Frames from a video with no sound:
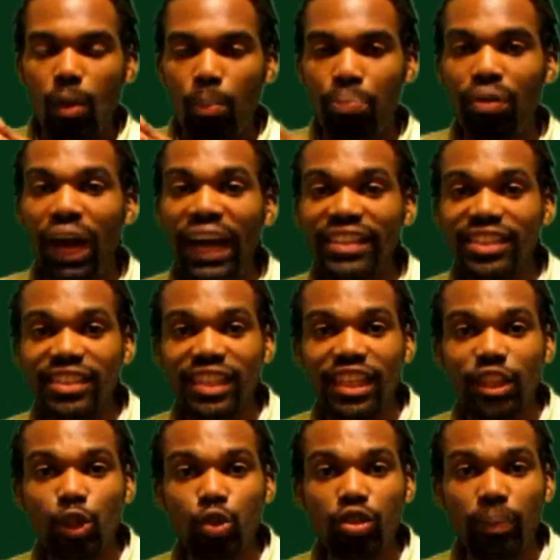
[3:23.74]
process they
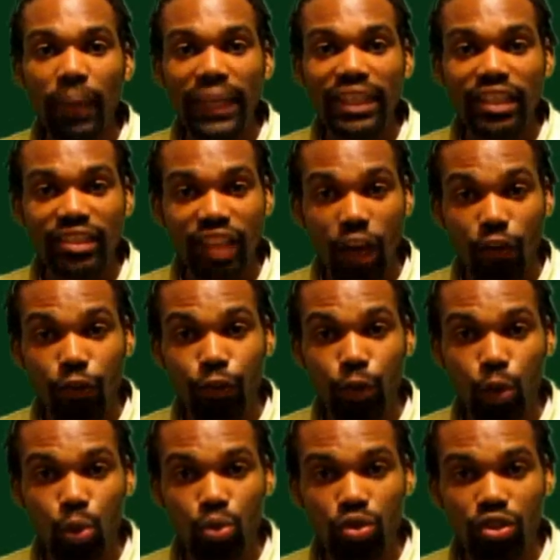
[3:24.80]
used to make the devil
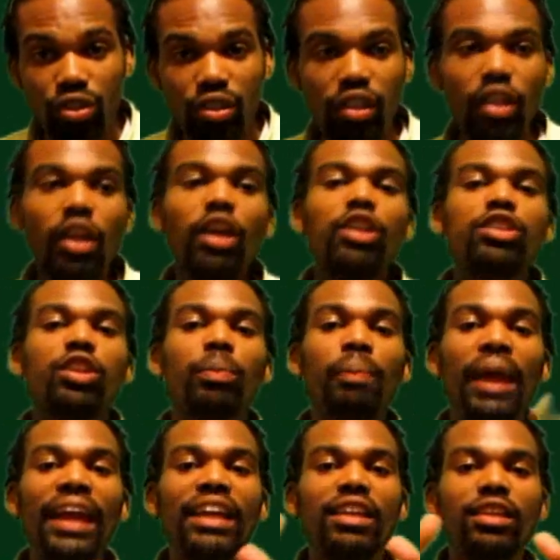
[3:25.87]
fruits to
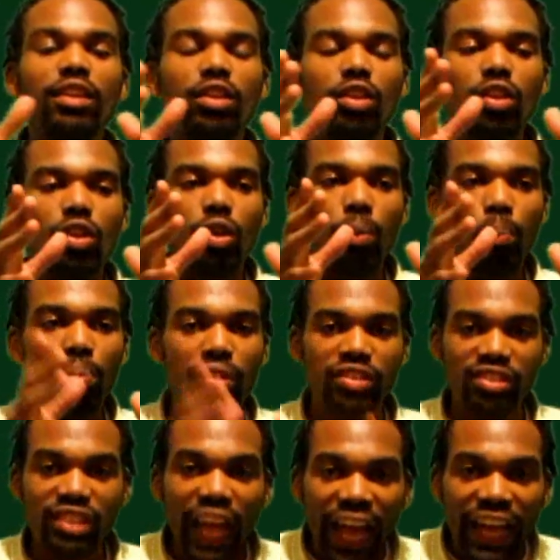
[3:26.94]
make
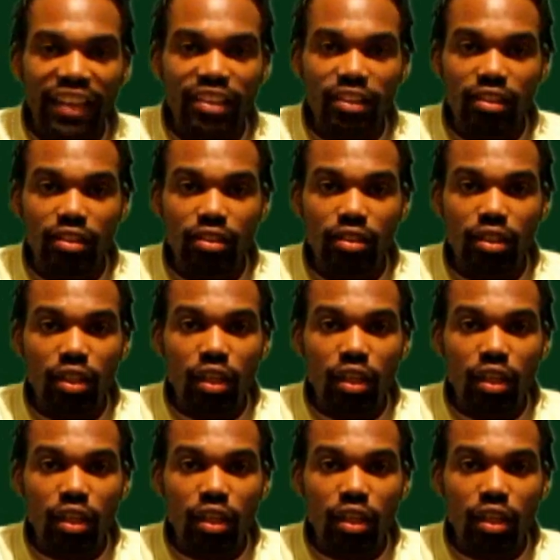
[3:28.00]
Poseidon.